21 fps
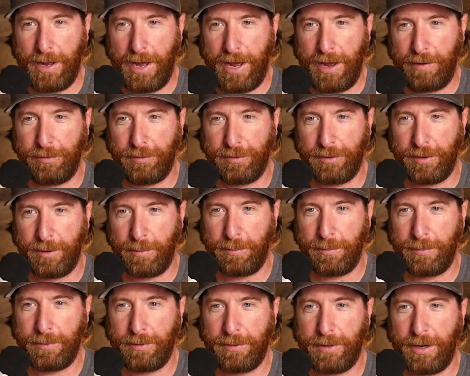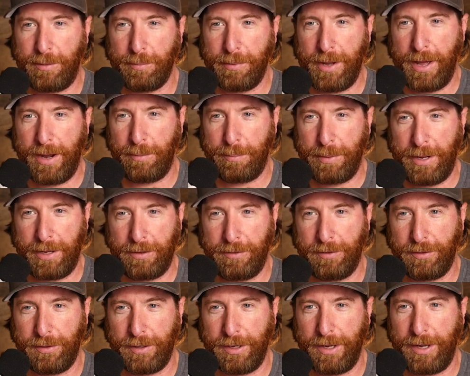Have some that I'm kind of
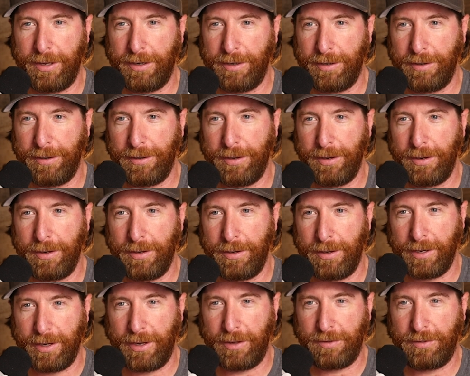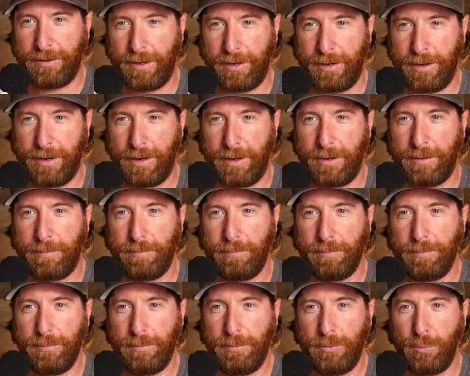penciling in. And like I said,
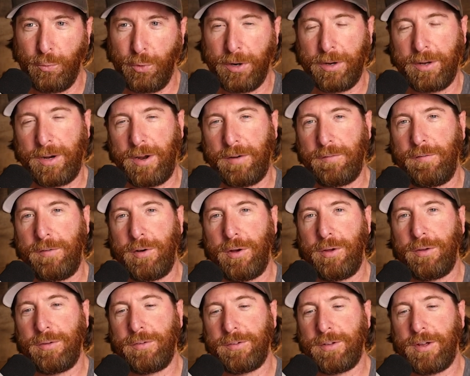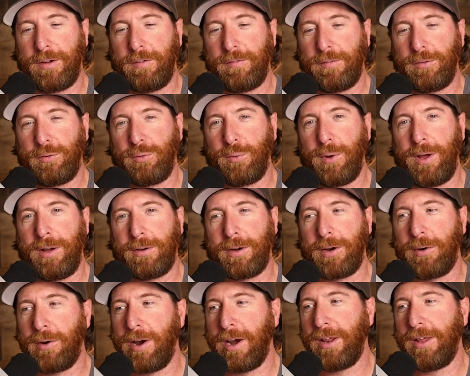working on fall stuff as well
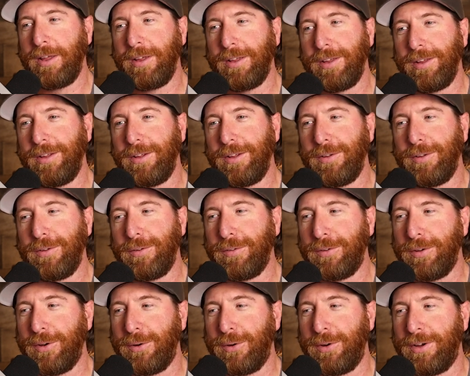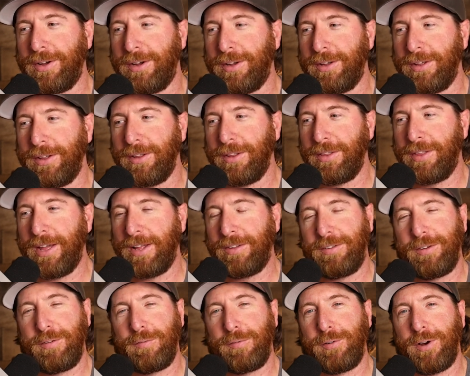already. So
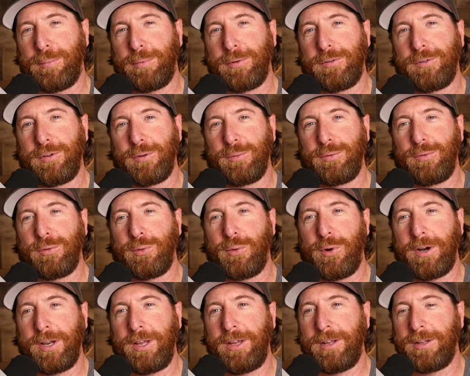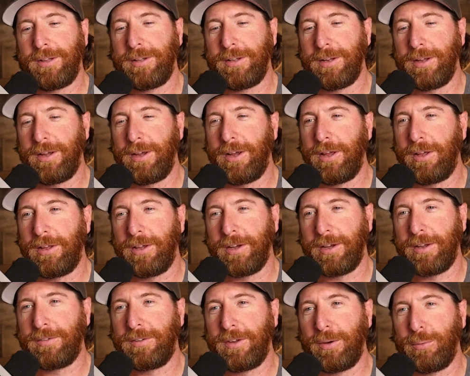that's it for episode 20. And
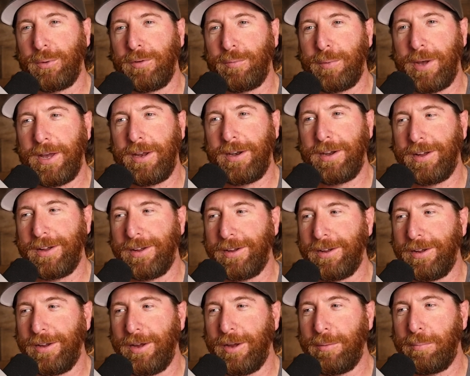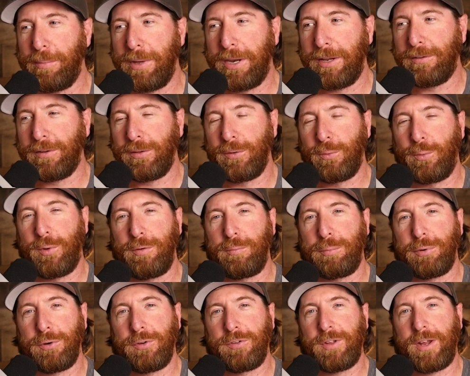like I said, we've made it to the
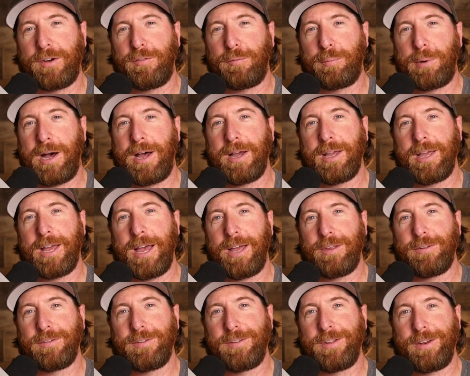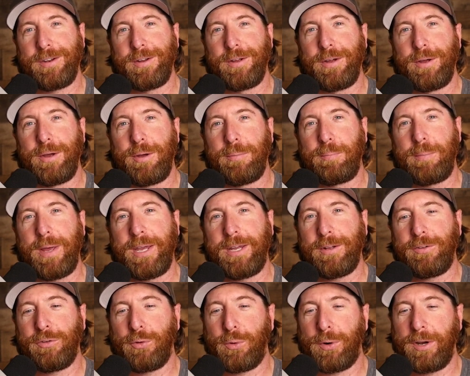1% of podcasts that
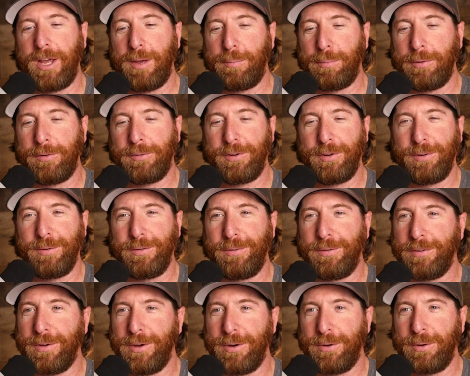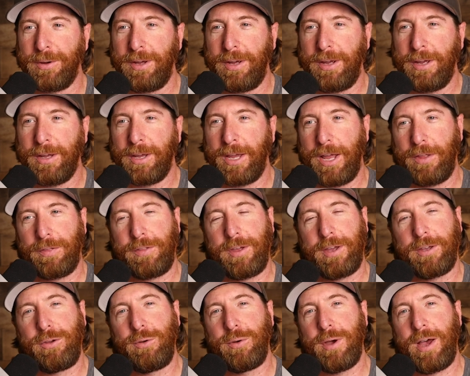make it 20 episodes. So can't
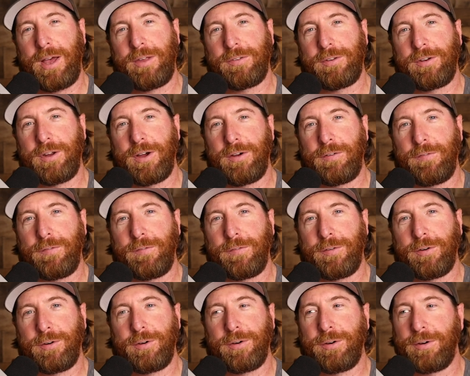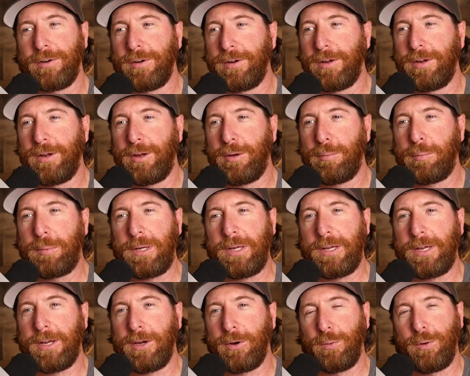thank you guys enough for
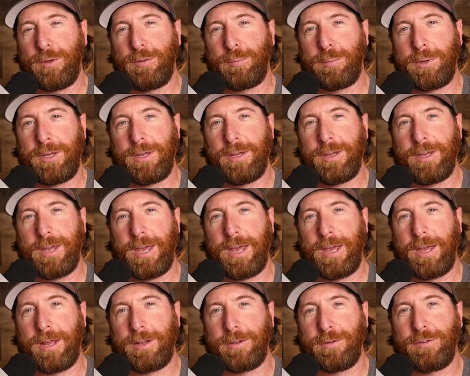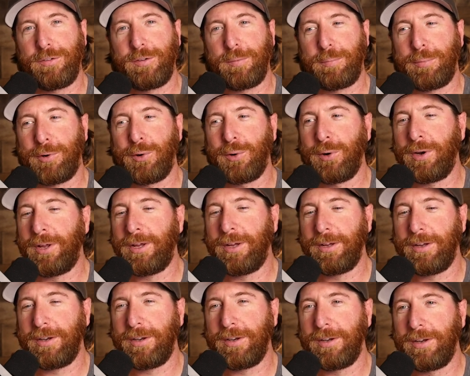being here with me and
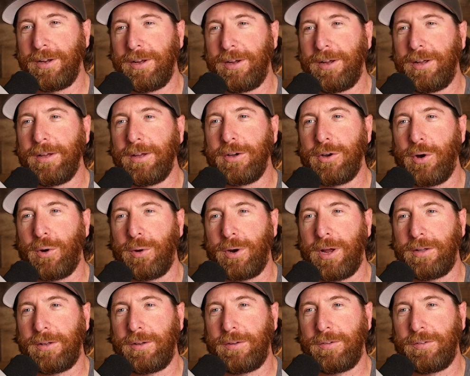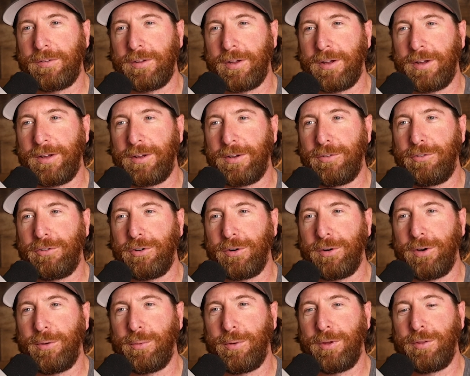supporting and going on this
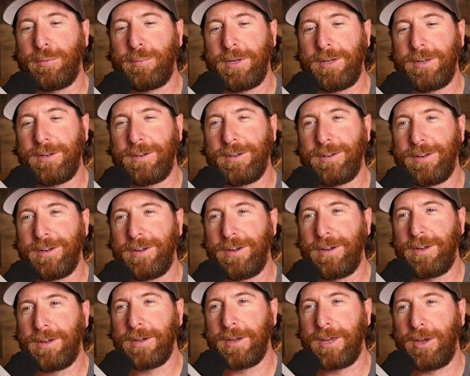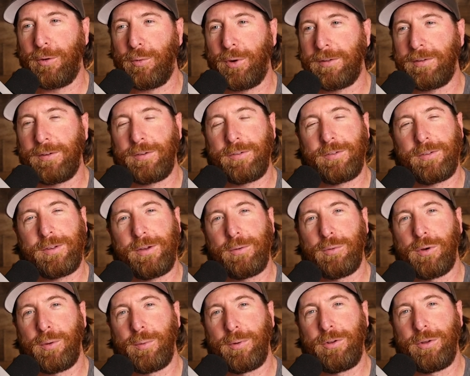journey with me, and can't wait to
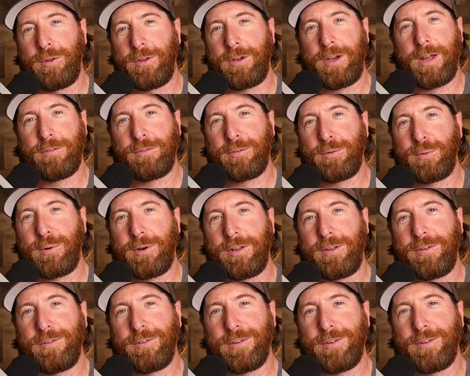see what we do the next 20.